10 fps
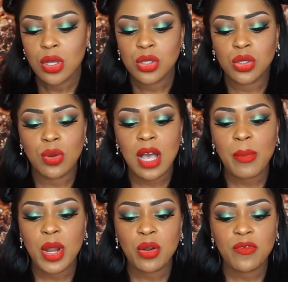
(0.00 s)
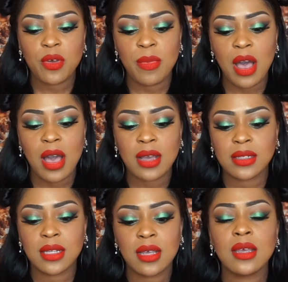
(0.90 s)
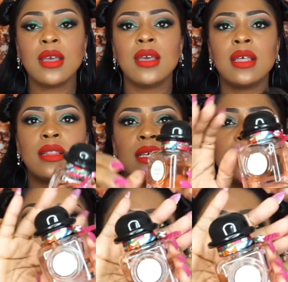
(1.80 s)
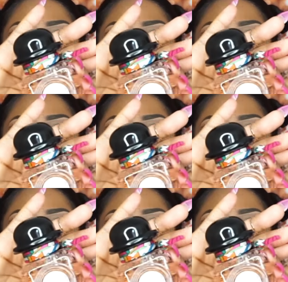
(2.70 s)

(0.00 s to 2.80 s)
So coming out of the box, this is what